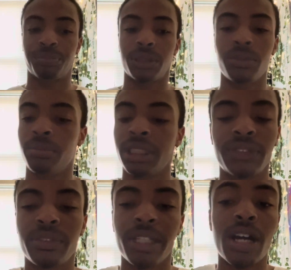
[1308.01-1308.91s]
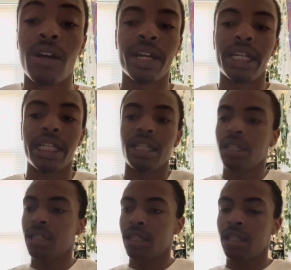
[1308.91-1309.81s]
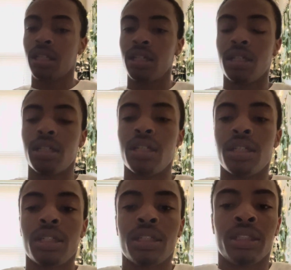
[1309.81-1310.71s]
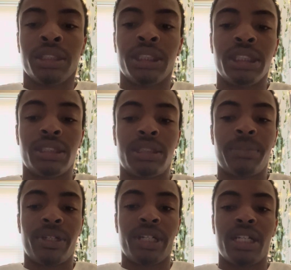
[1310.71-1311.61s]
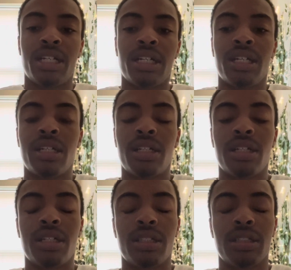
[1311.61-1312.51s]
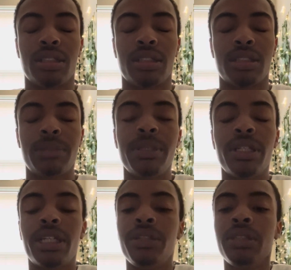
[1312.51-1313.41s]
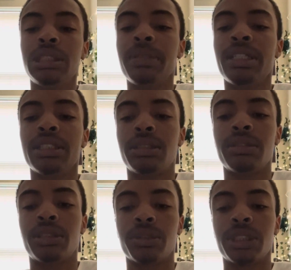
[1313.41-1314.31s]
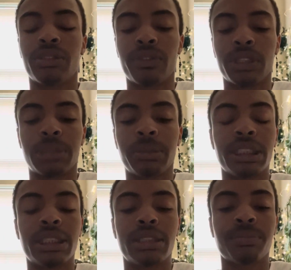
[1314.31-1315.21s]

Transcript: Too much for me already. Jesus, Spirit. Spirit, can you explain the Two of Swords in reverse, please?